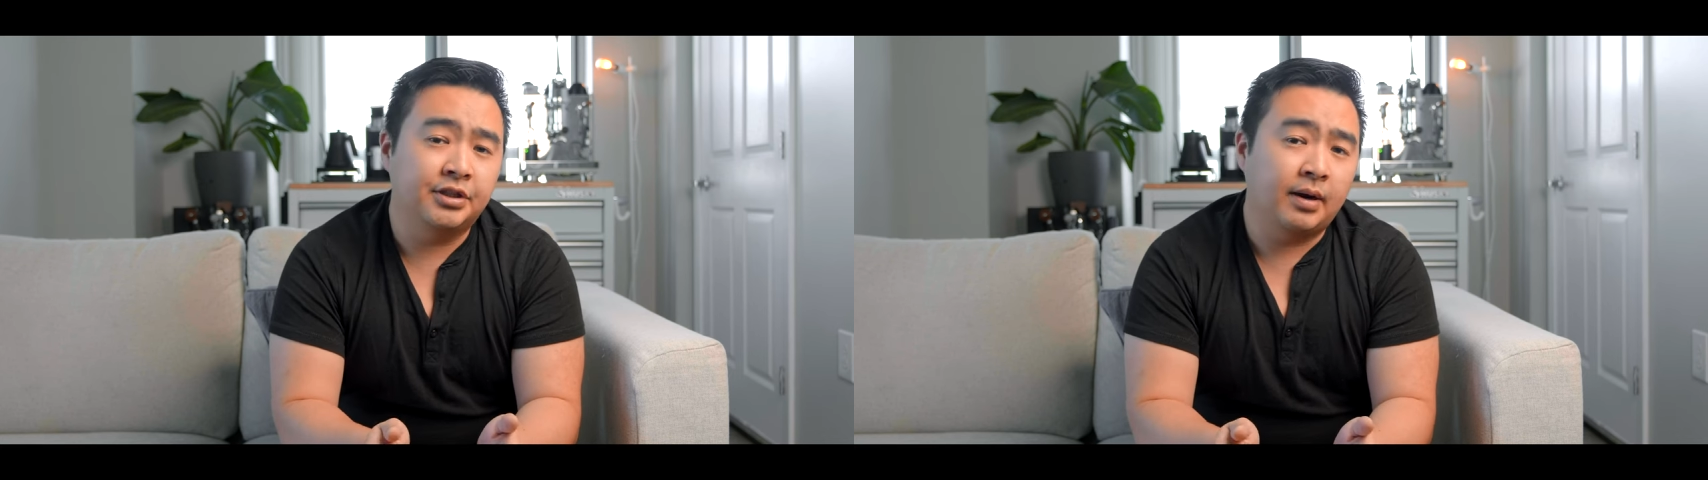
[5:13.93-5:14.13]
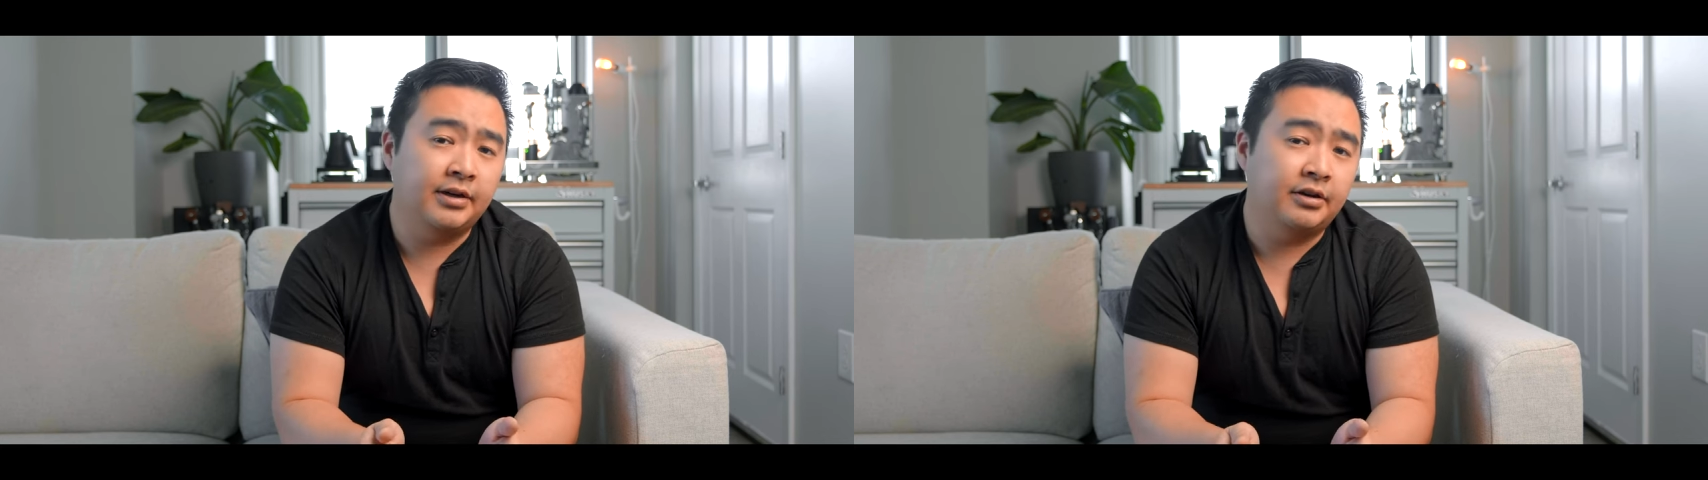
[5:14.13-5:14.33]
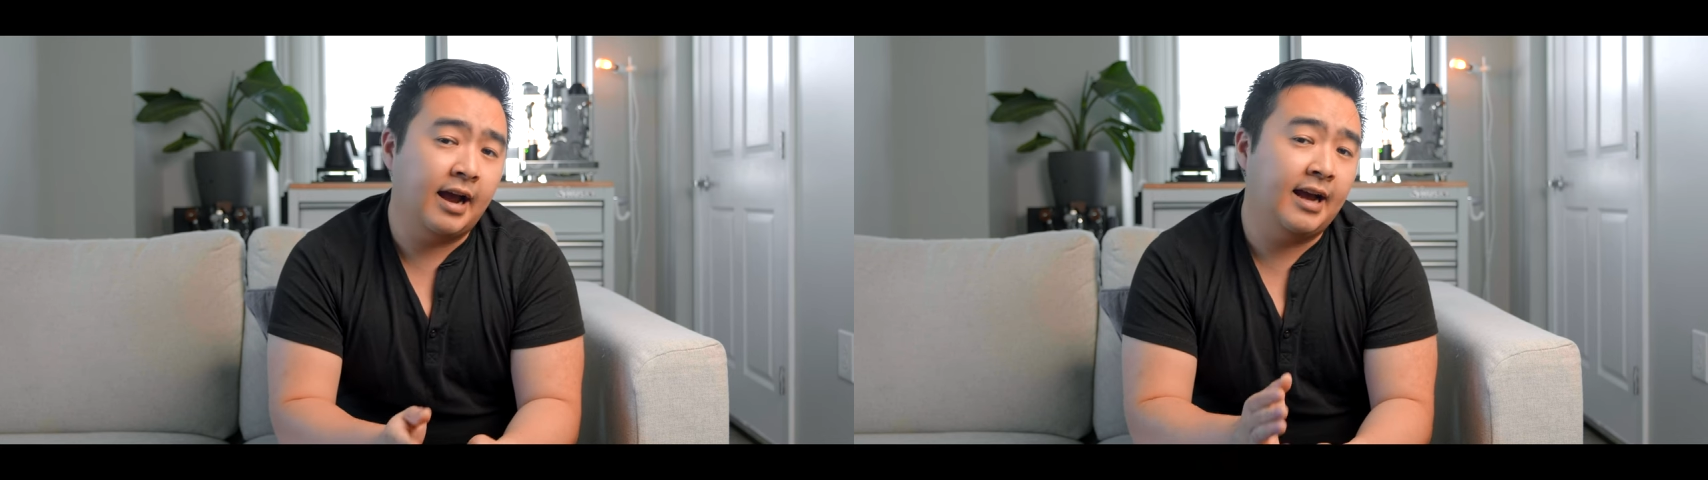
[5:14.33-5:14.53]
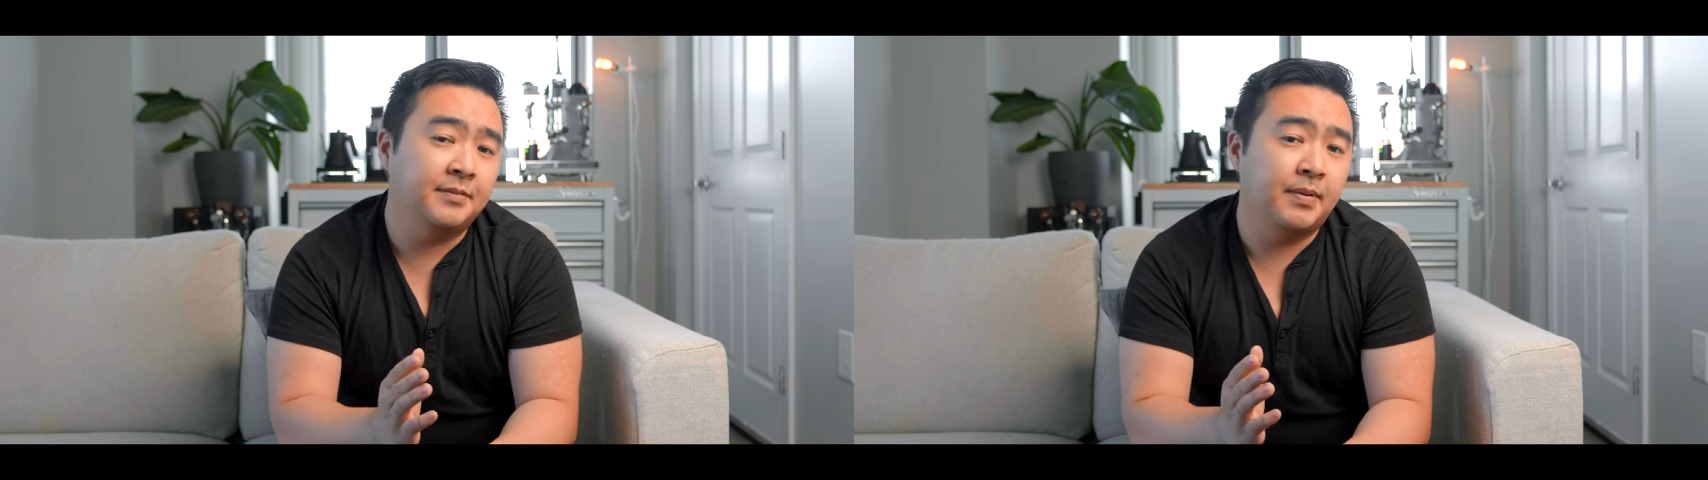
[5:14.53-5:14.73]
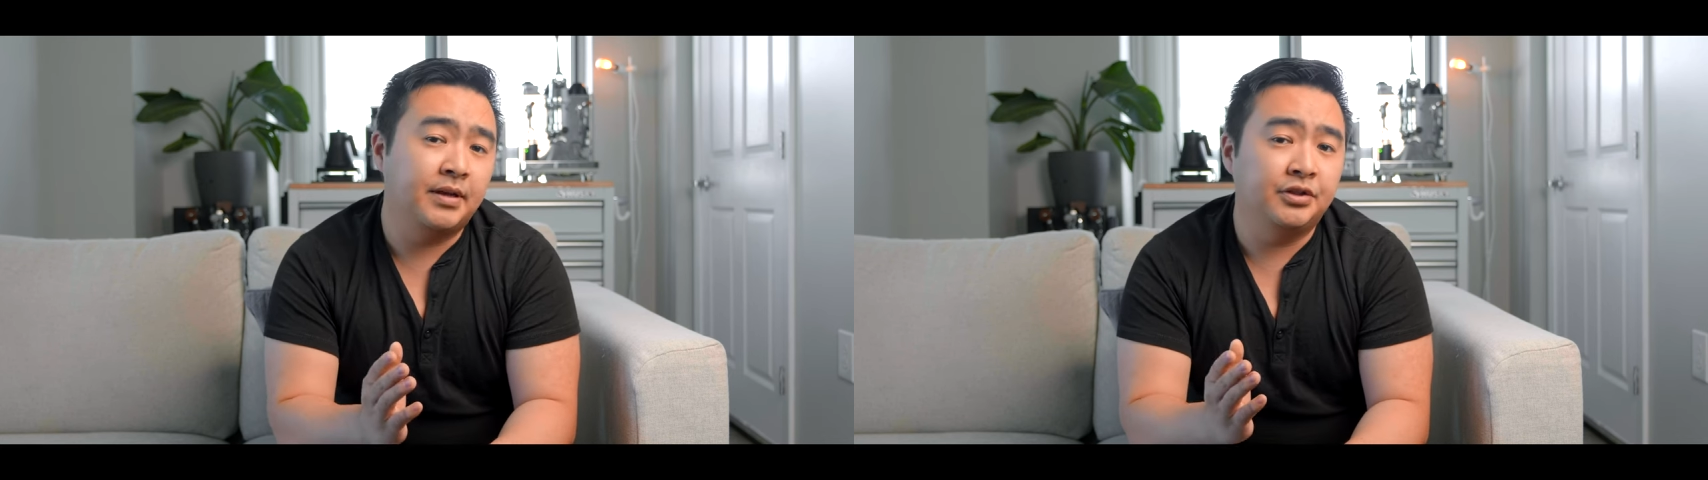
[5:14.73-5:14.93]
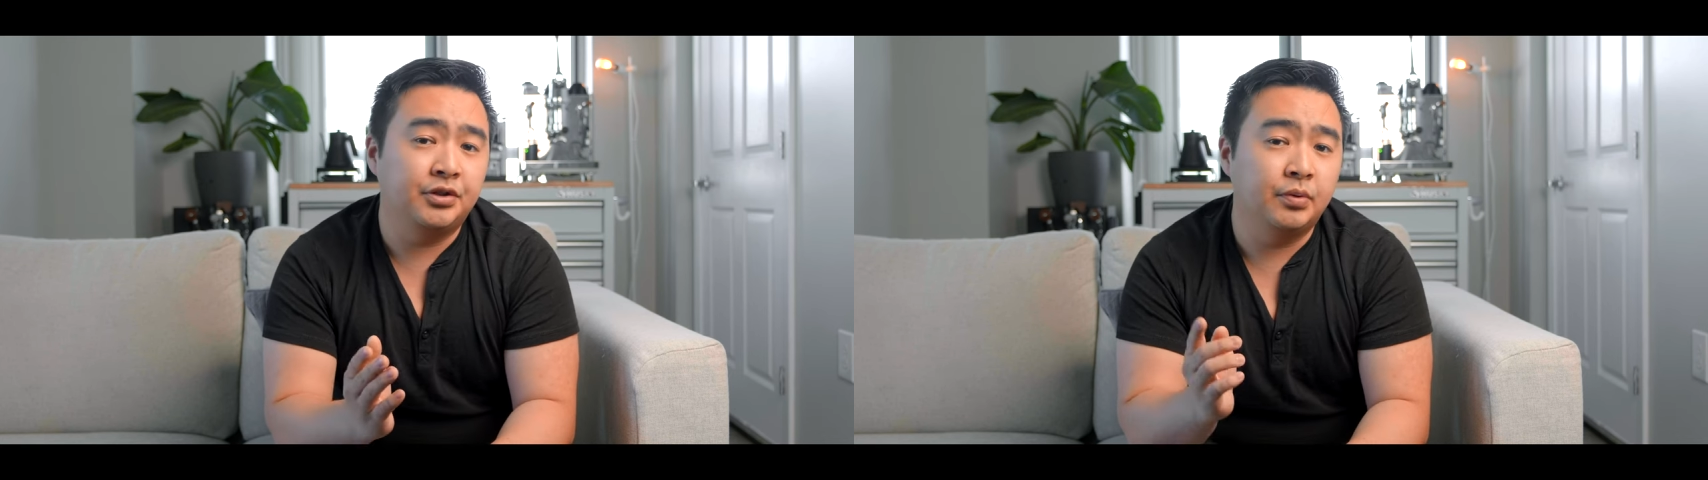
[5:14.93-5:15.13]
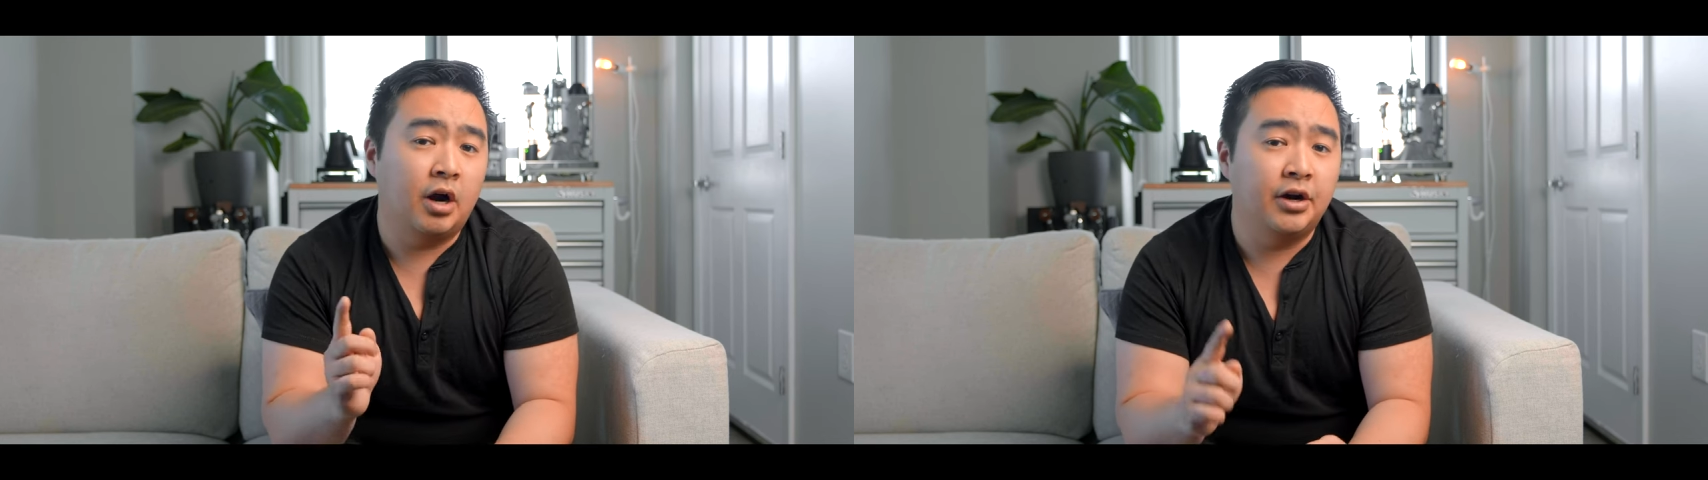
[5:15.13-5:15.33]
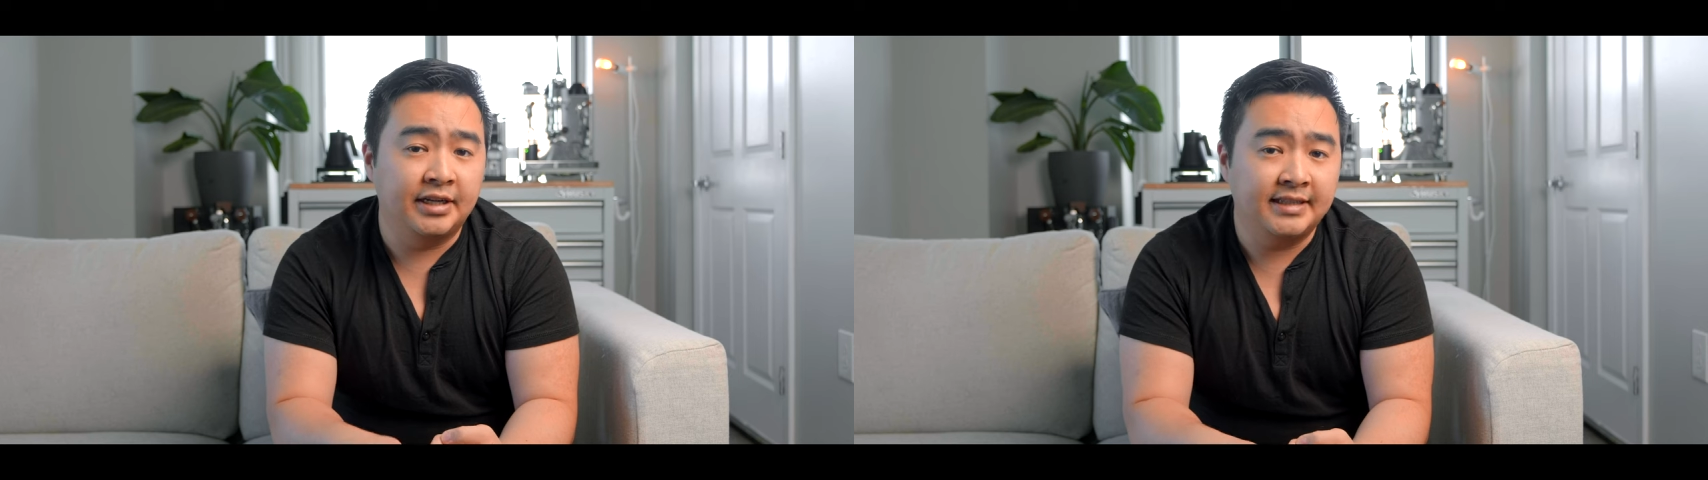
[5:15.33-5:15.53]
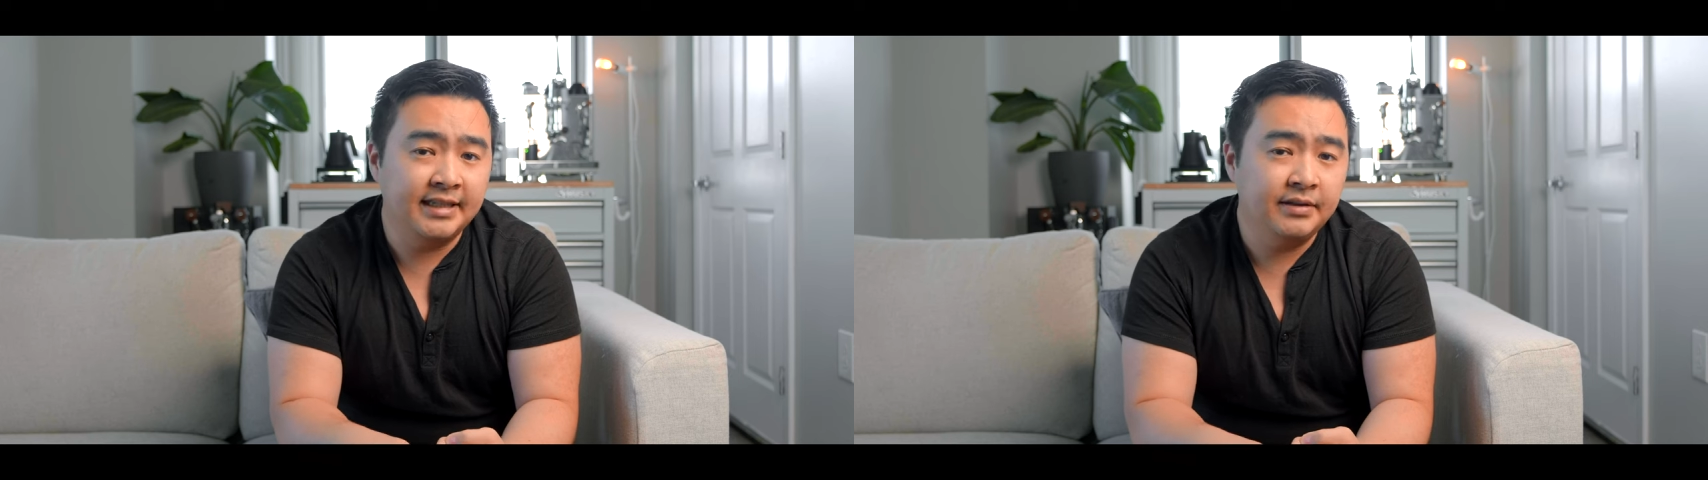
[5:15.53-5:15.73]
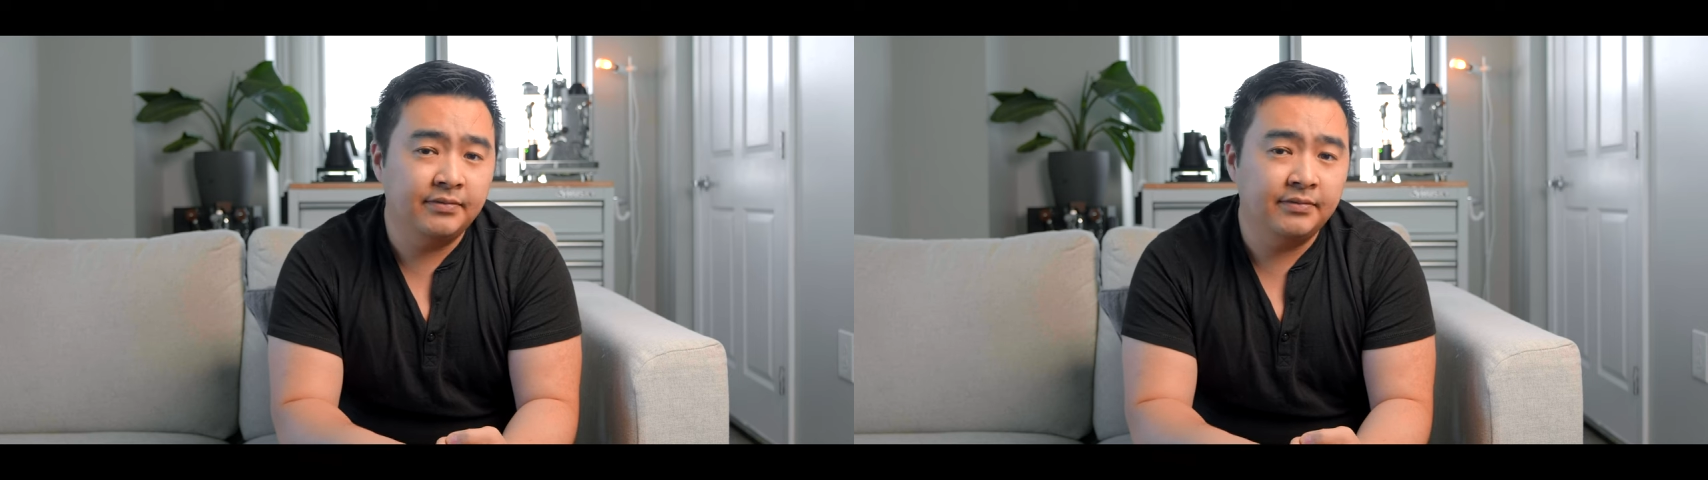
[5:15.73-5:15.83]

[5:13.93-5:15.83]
grinder has been to R D T,